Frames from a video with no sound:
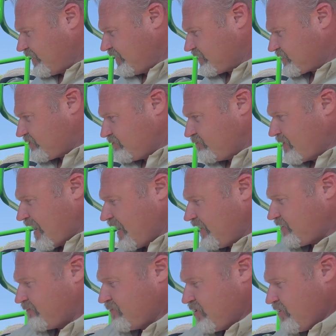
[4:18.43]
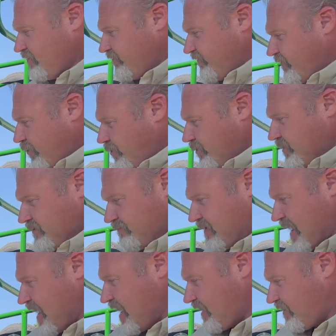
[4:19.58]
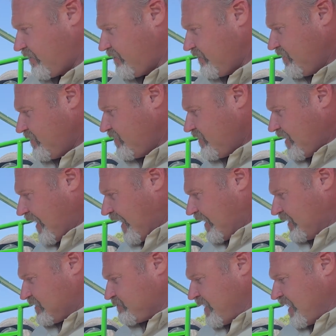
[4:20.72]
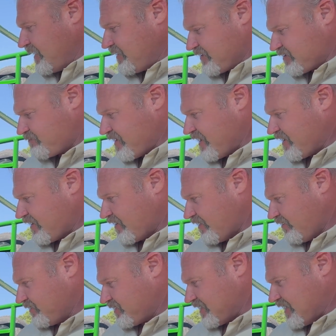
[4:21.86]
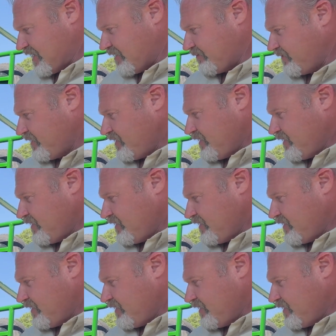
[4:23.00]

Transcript: is made to move forward and back, and it's made to spin all the time.